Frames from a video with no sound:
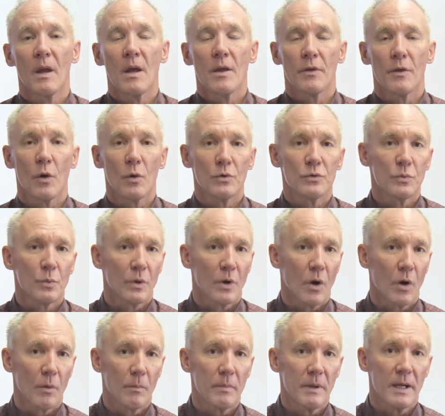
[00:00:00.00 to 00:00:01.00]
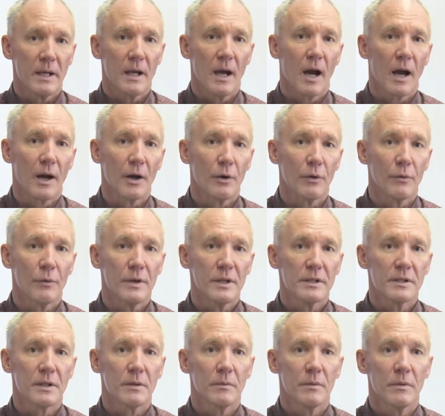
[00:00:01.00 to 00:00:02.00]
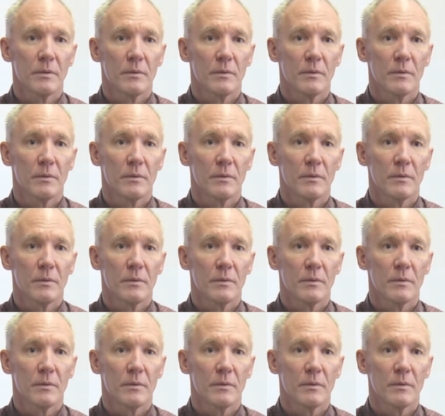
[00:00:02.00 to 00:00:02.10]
those would all be higher risk